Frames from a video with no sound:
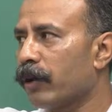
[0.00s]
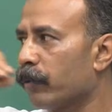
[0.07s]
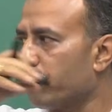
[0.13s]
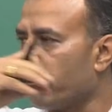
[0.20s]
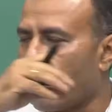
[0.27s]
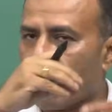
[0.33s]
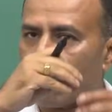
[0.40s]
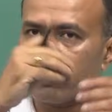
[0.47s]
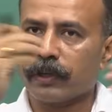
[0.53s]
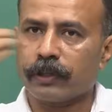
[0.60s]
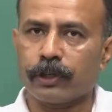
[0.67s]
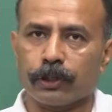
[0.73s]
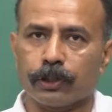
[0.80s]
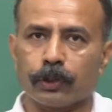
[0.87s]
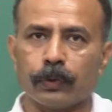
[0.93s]
or part of the
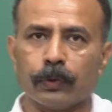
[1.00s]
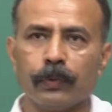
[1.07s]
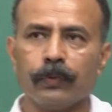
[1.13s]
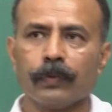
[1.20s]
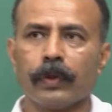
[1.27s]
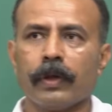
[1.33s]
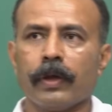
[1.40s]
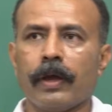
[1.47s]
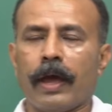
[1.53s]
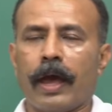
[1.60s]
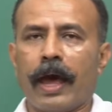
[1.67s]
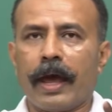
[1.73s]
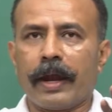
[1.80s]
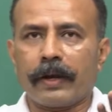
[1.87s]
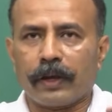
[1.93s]
tissue
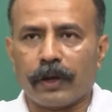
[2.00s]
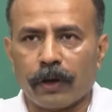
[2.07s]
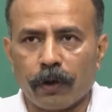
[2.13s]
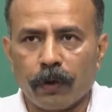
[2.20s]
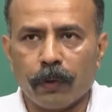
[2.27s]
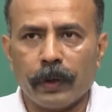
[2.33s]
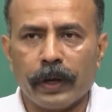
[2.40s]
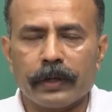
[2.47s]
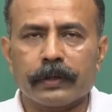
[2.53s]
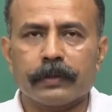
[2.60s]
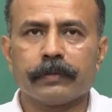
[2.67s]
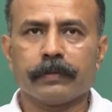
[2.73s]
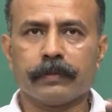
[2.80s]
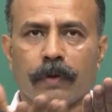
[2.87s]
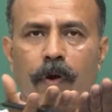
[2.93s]
and grew it
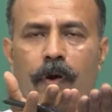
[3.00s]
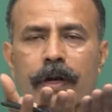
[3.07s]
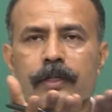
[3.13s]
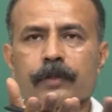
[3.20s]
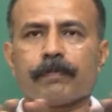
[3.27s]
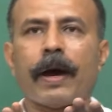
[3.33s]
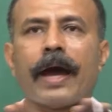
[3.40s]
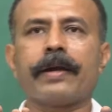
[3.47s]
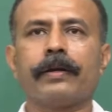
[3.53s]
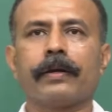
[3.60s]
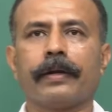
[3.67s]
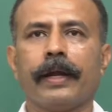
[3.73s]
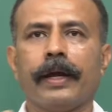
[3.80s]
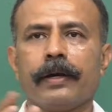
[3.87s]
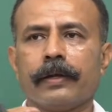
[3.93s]
on a spider
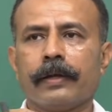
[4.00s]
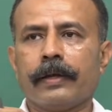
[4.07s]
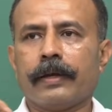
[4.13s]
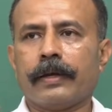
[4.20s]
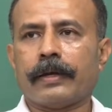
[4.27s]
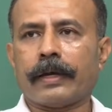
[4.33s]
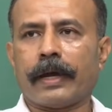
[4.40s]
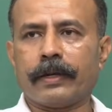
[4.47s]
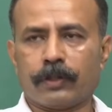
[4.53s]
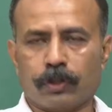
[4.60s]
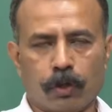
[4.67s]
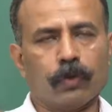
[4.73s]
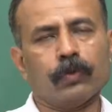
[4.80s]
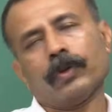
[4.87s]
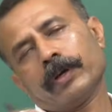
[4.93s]
net, and
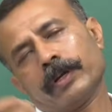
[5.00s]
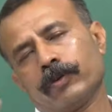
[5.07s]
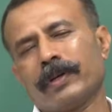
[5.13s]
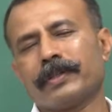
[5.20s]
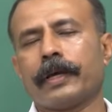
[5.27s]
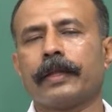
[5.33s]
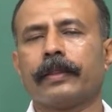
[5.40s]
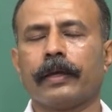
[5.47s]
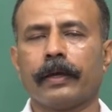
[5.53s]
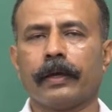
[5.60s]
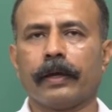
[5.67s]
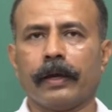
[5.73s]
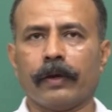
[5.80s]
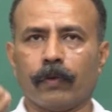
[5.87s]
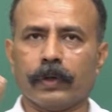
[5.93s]
so it was, I
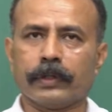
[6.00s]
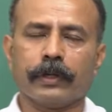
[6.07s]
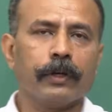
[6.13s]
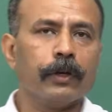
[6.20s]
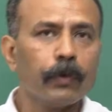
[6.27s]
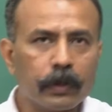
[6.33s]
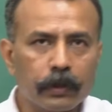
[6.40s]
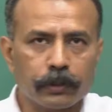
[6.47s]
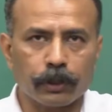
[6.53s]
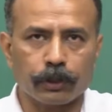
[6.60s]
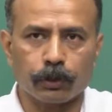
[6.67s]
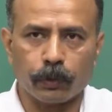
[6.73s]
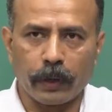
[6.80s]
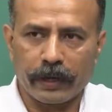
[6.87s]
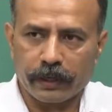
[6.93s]
think it was a neural
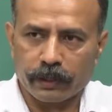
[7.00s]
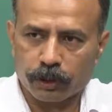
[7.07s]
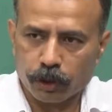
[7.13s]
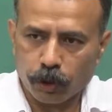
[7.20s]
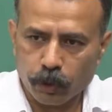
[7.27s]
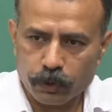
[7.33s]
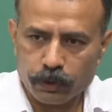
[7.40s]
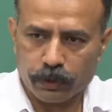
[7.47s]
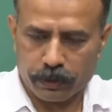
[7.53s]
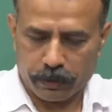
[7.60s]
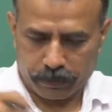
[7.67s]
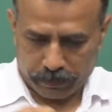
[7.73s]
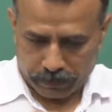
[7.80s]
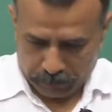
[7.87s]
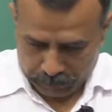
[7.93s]
tissue, and it shows
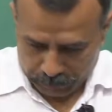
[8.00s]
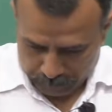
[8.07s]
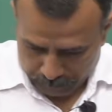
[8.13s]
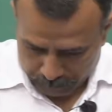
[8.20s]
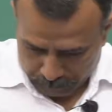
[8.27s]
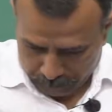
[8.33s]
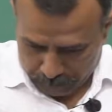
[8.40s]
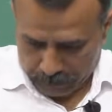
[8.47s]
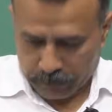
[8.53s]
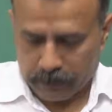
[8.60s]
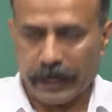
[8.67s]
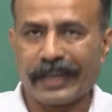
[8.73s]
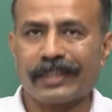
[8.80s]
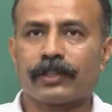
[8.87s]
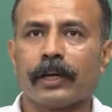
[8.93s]

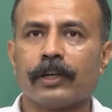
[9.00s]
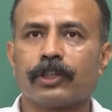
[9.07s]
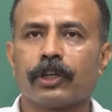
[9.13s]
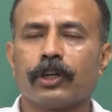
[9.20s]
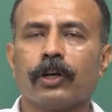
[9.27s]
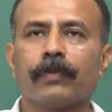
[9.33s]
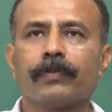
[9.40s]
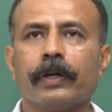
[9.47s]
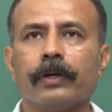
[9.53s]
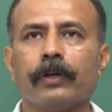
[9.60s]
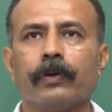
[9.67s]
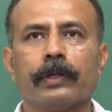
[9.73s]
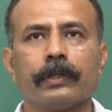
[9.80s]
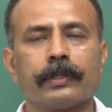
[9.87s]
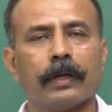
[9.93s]
the extension of the
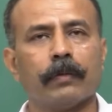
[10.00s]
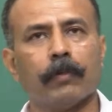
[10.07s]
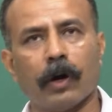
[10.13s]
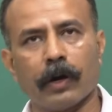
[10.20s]
neural cell